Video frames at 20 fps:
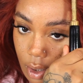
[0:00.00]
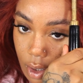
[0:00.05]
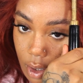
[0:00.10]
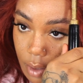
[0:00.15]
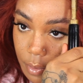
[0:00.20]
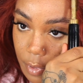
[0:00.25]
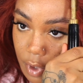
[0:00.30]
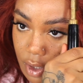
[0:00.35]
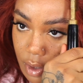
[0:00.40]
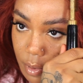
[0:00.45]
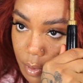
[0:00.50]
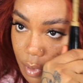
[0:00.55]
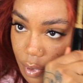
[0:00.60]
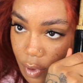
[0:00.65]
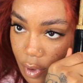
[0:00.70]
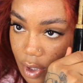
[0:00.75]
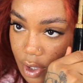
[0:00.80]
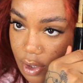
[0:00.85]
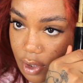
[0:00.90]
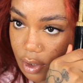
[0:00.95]
I'm gonna
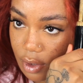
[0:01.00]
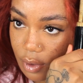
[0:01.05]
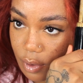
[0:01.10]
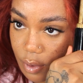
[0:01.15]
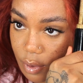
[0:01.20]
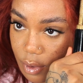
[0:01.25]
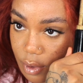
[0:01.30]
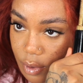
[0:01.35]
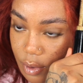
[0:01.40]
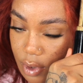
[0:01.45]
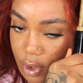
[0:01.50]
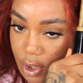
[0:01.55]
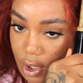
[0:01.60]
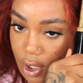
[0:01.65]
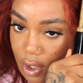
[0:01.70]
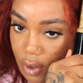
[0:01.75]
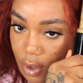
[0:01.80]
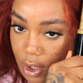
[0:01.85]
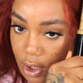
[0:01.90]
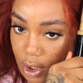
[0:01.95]
press the roots
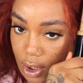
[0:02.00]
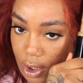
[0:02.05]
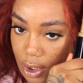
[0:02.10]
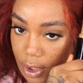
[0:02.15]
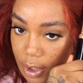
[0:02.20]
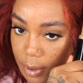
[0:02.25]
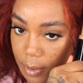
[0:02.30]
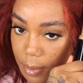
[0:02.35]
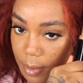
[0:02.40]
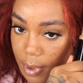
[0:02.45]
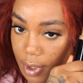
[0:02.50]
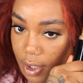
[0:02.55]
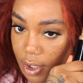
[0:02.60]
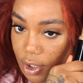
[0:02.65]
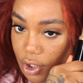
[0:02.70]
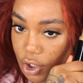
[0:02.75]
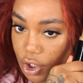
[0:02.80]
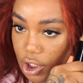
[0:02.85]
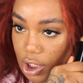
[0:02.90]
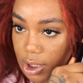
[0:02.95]
down a little
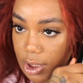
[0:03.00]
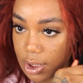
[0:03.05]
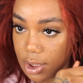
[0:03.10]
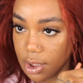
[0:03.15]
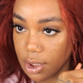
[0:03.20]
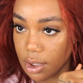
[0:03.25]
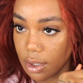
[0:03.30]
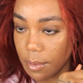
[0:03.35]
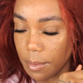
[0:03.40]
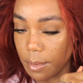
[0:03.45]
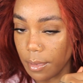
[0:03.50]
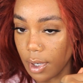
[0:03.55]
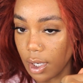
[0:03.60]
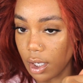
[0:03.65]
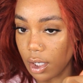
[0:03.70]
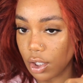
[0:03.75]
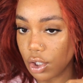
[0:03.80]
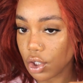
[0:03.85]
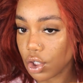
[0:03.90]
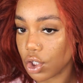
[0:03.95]
bit just to
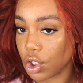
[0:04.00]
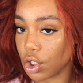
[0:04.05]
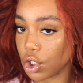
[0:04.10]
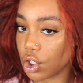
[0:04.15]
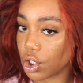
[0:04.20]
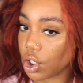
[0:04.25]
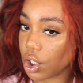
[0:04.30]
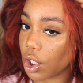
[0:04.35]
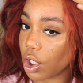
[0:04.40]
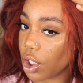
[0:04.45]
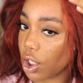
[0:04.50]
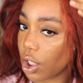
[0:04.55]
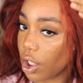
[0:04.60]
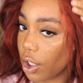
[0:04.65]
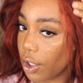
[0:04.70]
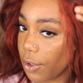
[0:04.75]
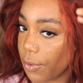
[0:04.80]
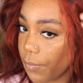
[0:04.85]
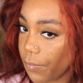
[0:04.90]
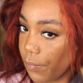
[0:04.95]
make
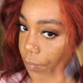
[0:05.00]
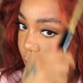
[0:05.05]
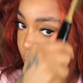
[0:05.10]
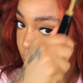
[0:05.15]
sure